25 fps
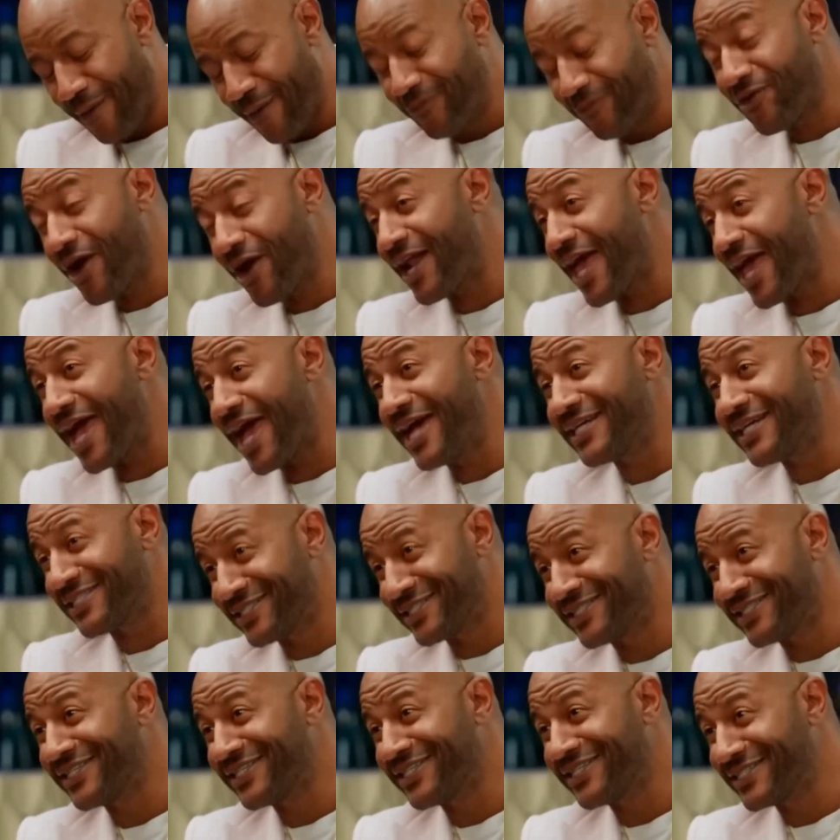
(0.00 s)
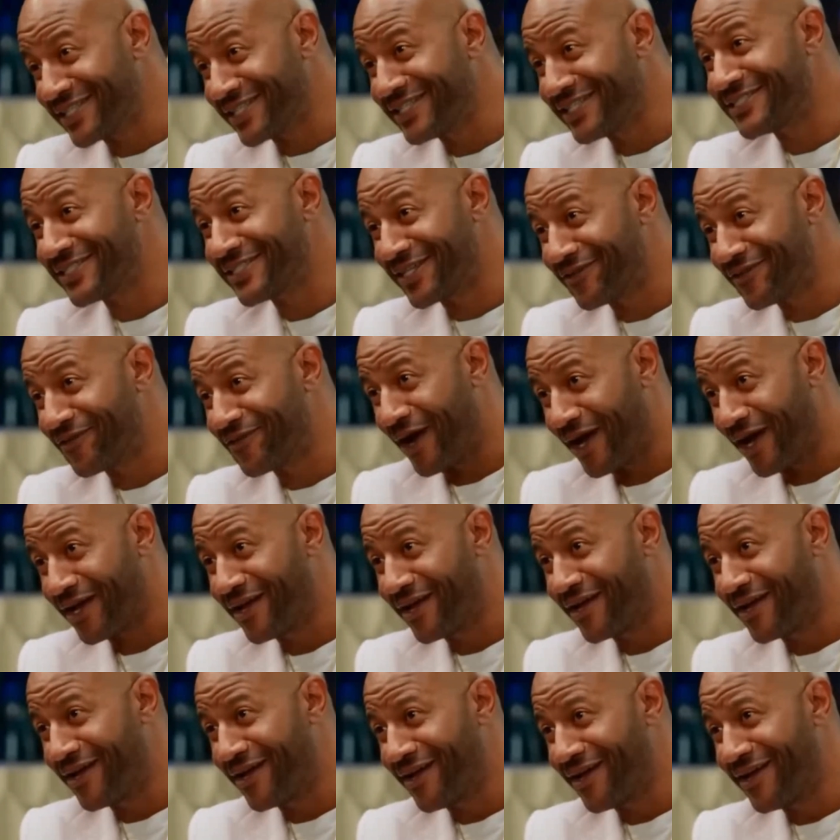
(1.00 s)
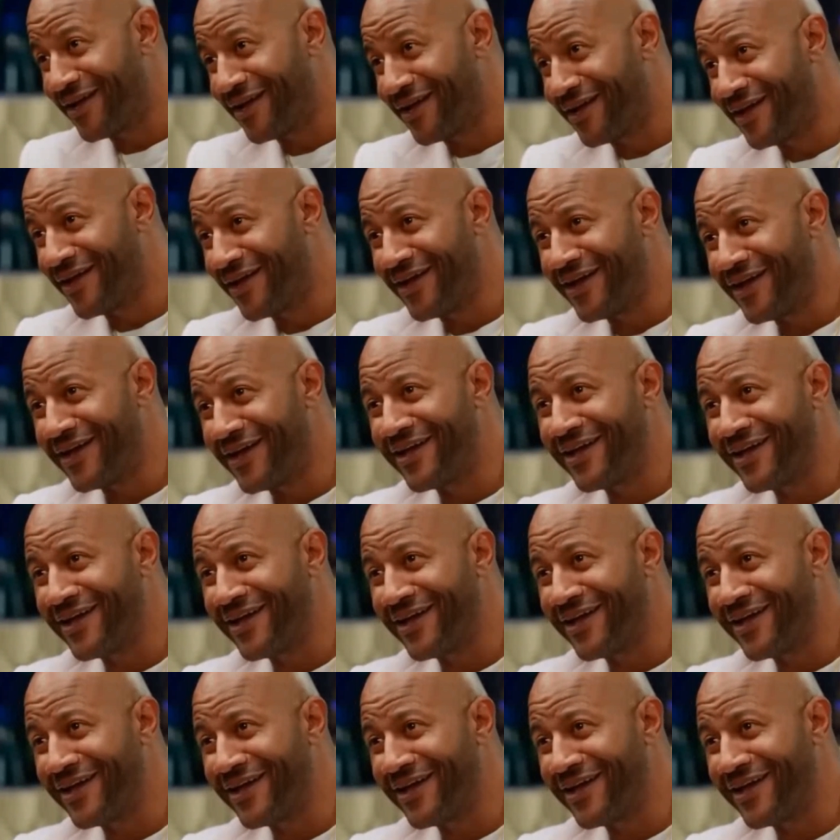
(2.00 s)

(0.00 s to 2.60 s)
mindset, pushing back on the way scenes were being